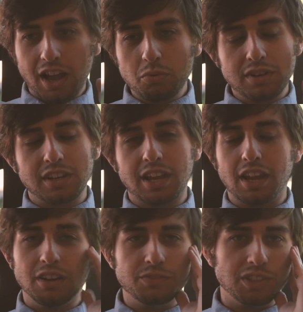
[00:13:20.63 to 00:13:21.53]
I wouldn't
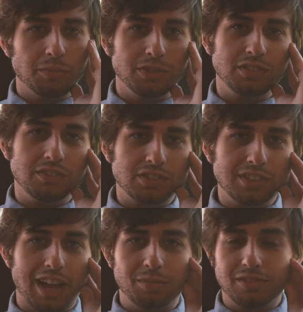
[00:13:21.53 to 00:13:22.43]
care if someone
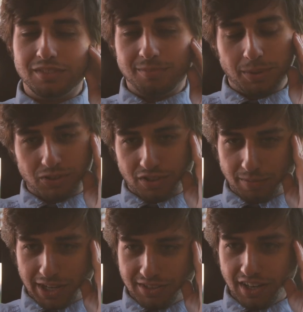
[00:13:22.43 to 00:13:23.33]
snapped a picture of
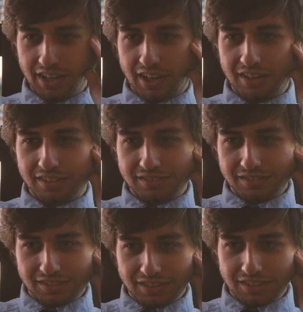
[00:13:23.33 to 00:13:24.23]
my dick. I,
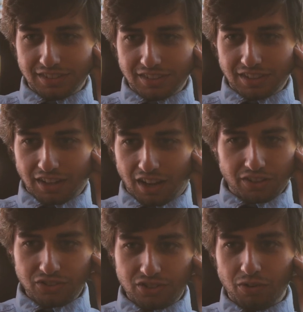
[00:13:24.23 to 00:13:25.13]
will
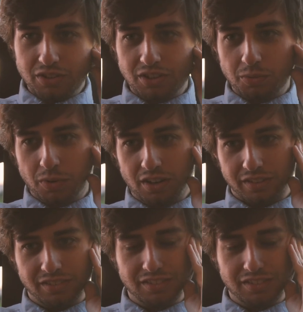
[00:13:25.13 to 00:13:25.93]
show it to the world.